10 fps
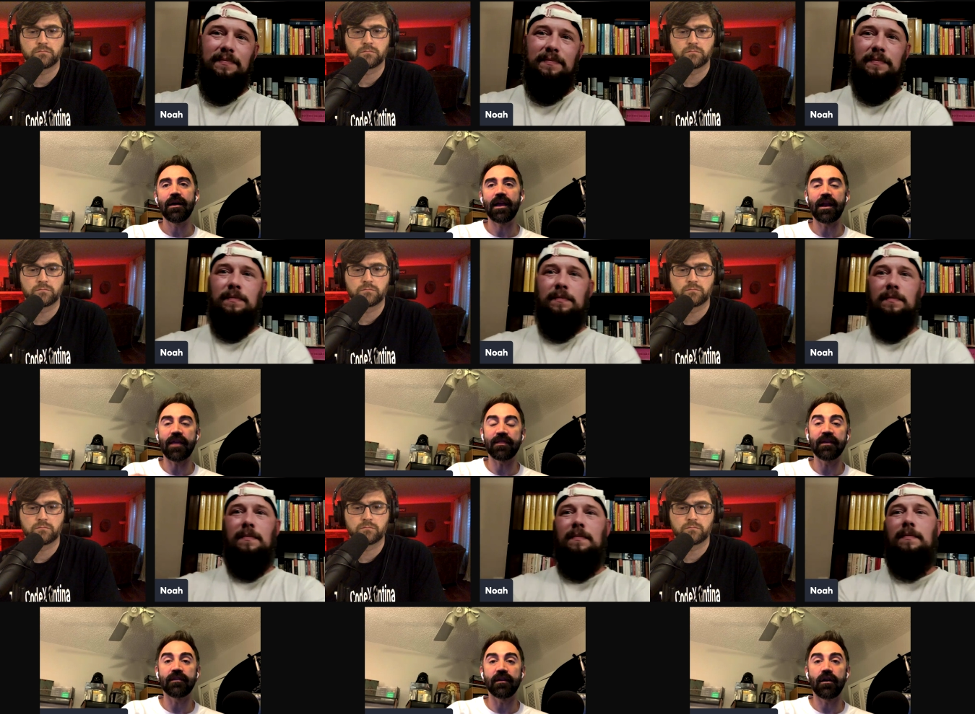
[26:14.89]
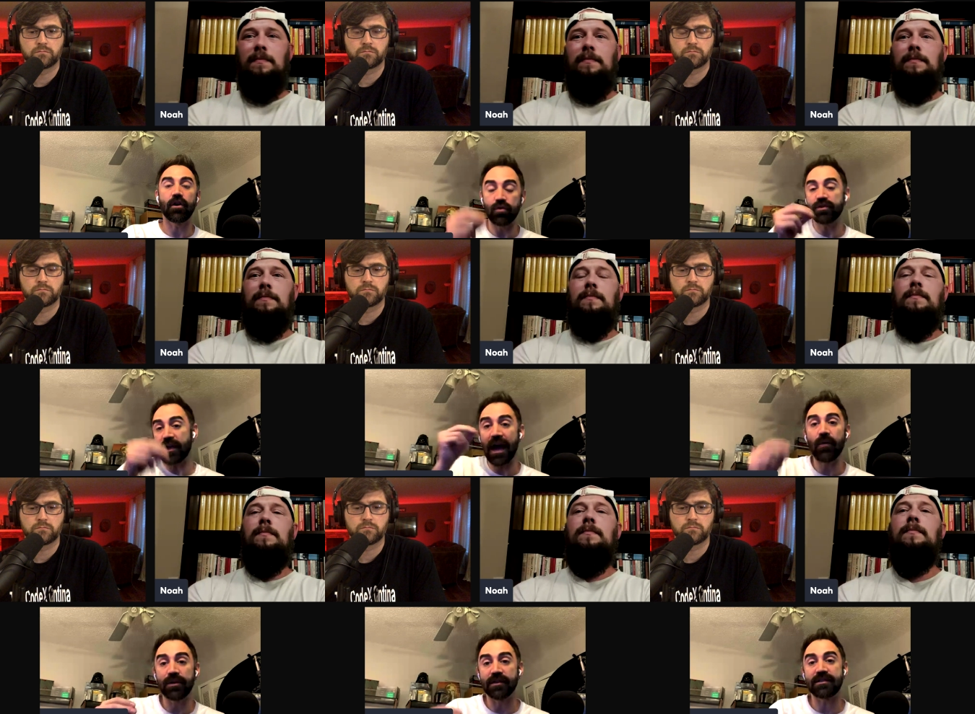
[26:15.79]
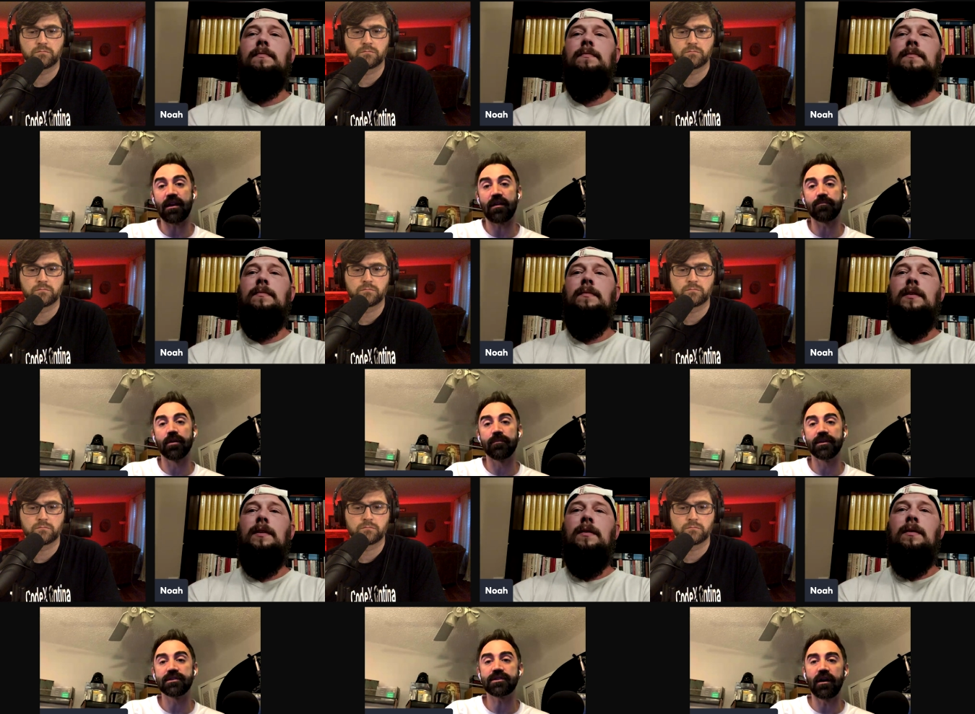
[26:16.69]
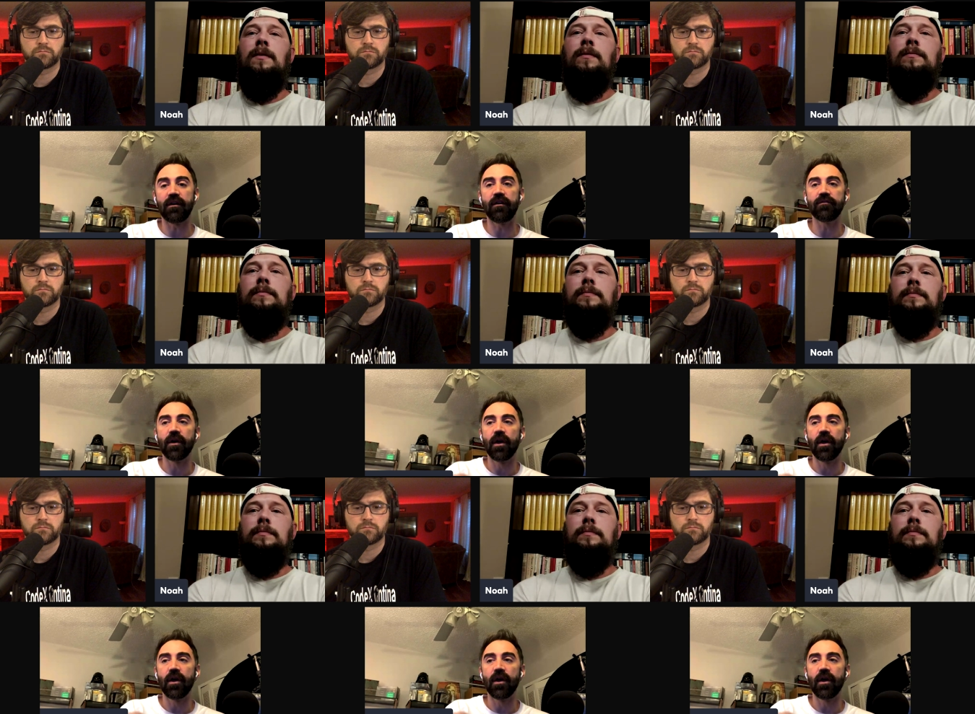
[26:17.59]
Speaker 1: And I think that Akutagawa does that on purpose of,